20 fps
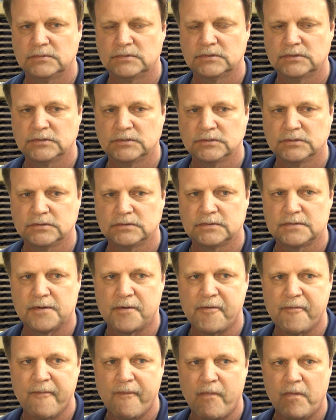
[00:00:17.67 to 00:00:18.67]
Did that
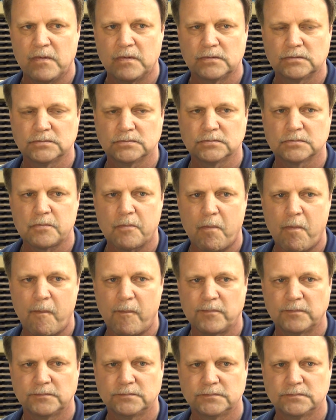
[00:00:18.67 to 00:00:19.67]
sort of lead to maybe the
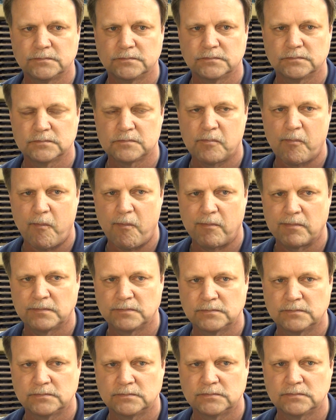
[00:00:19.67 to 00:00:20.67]
rebound? I think you got
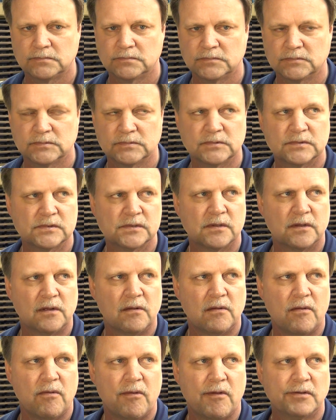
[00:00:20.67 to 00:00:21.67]
out rebounded by
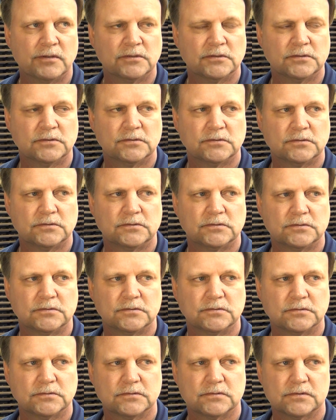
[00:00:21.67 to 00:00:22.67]
11. Don't
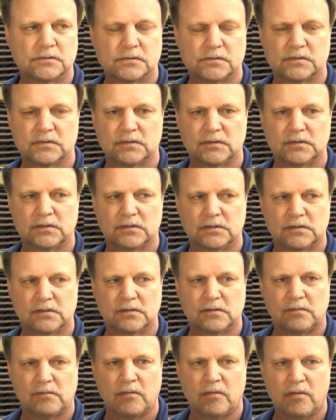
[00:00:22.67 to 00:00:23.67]
often see that
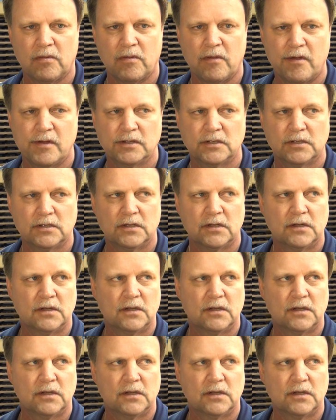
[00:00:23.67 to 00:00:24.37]
from your teams.